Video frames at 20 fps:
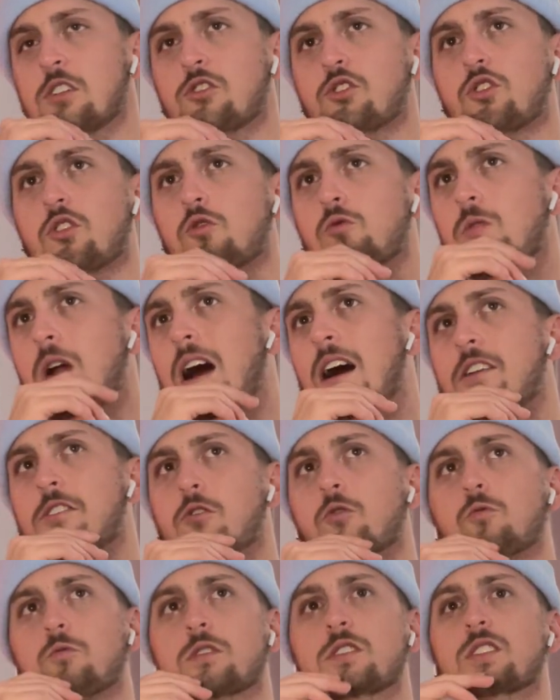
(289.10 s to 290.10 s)

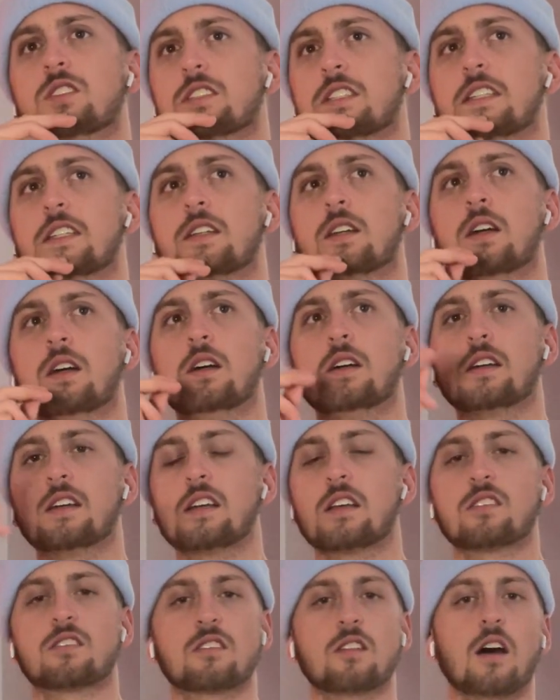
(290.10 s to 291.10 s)
Toronto really
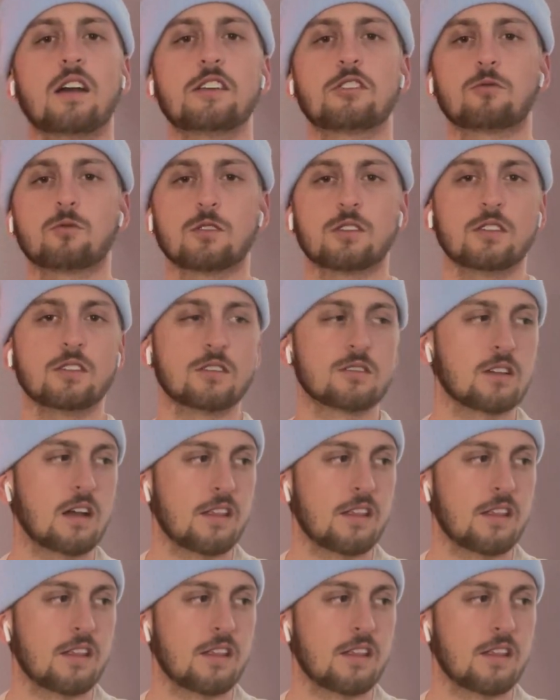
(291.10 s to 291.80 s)
is nice with this.